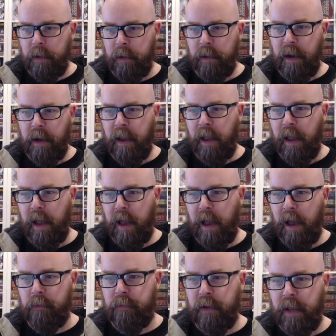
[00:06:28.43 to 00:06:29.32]
I
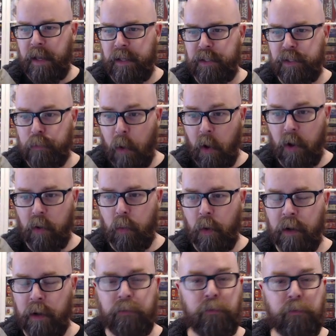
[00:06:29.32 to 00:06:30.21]
have a small
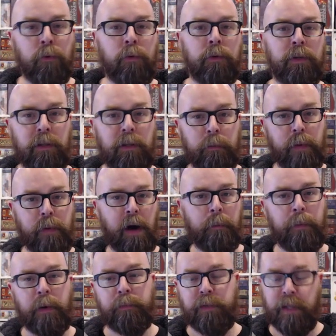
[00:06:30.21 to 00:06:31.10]
one for little
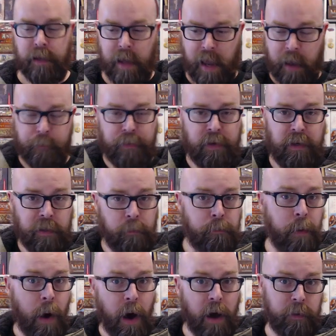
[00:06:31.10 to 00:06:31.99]
pop-ups that happen in the
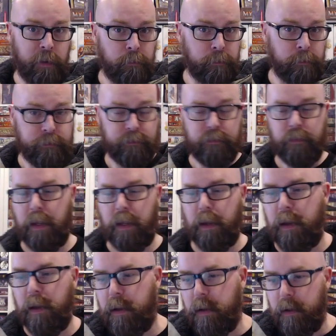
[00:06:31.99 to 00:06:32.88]
bottom,
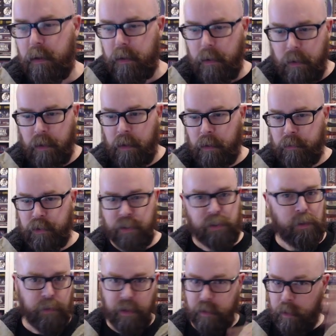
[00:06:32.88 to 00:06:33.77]
just
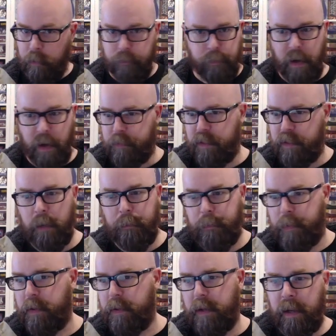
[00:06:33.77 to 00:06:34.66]
something that pops
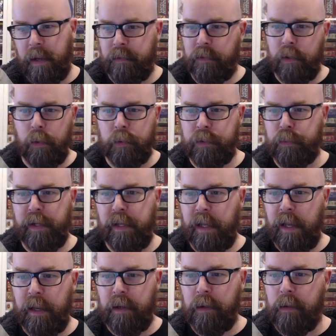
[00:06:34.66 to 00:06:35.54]
up and goes away
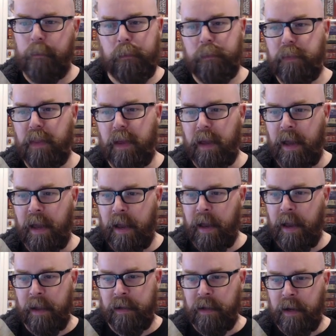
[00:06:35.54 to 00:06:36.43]
again.
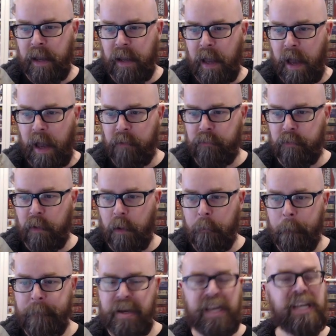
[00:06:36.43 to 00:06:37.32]
And I have a
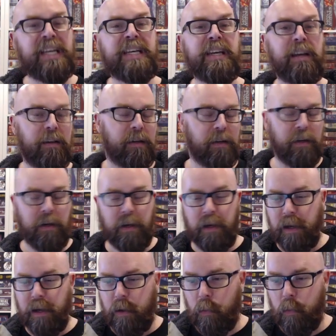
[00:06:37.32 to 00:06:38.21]
big,
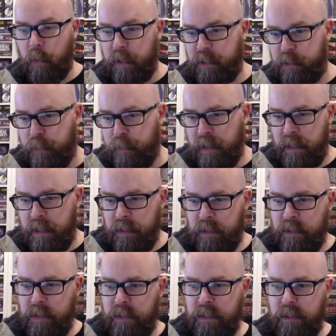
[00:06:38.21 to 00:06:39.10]
which
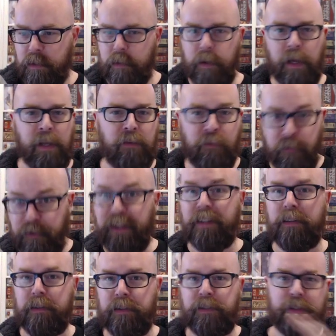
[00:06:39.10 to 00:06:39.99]
means it
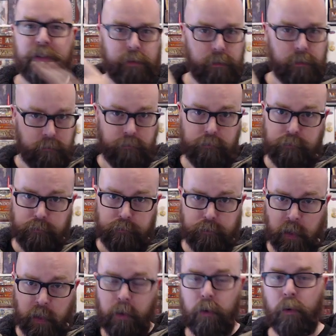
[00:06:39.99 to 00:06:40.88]
fills
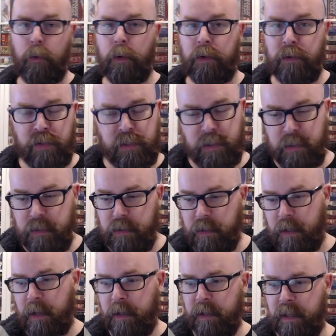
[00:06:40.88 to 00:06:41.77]
the current
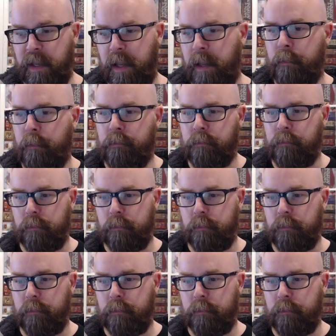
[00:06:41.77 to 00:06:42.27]
game